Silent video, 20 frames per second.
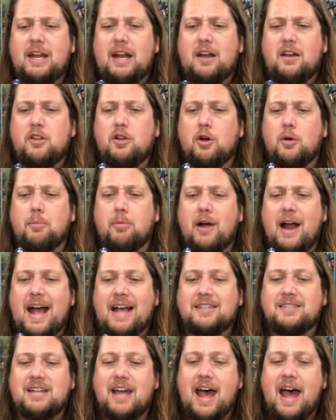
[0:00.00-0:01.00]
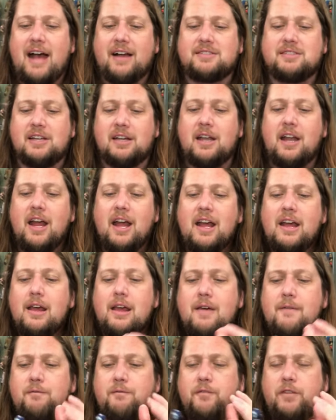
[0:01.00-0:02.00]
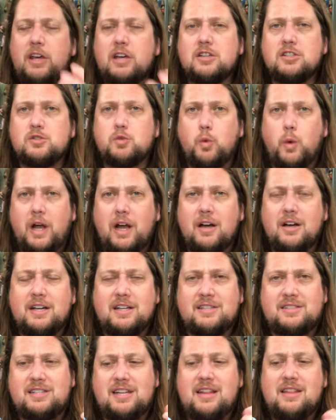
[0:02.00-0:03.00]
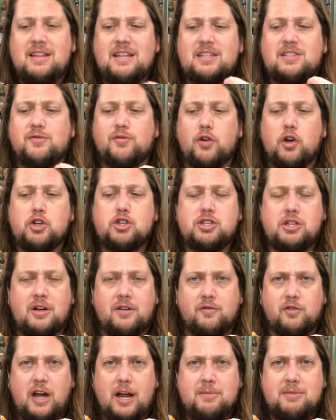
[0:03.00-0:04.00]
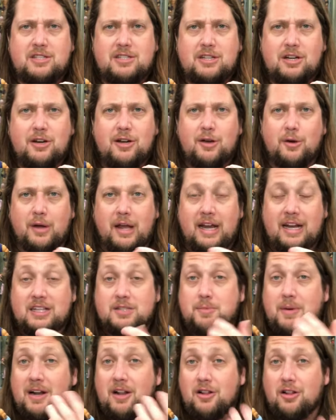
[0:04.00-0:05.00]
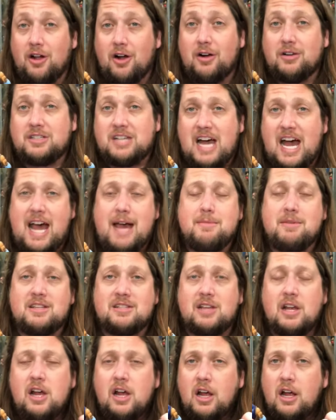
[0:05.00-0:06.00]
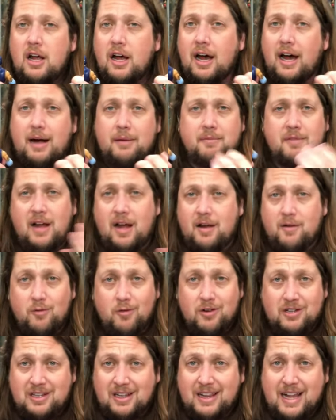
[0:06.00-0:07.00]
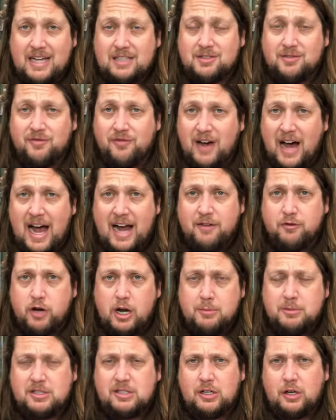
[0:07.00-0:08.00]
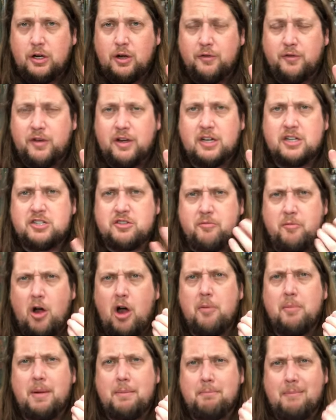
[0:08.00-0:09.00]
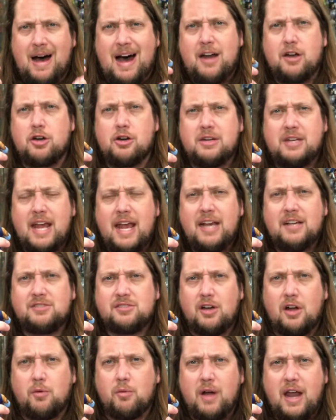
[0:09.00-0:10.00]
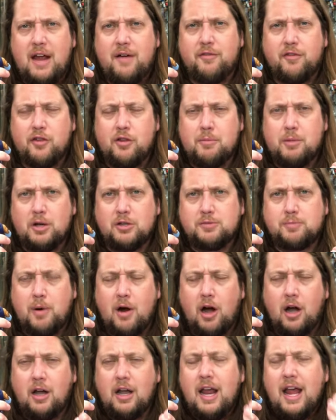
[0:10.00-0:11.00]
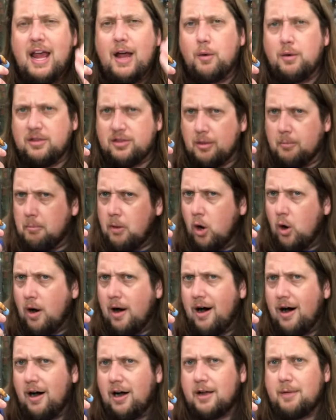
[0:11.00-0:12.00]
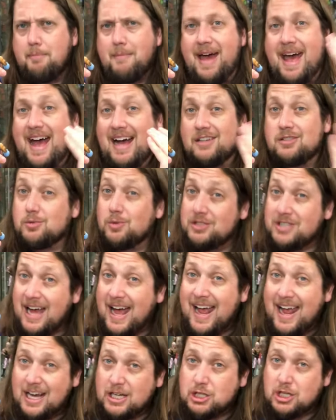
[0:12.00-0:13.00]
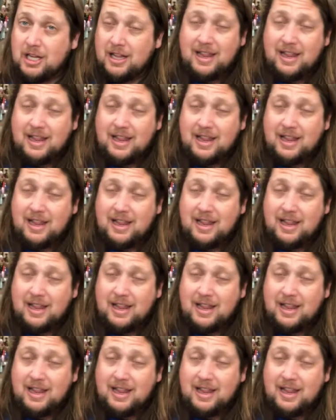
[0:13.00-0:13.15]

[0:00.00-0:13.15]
down to the old brass tacks, and it feels weird to see this version of Rey Mysterio again. It's been a long time as, the last 5 Rey Mysterio figures have all been modern takes on Rey for the most part, with the Mohawk mask, which I actually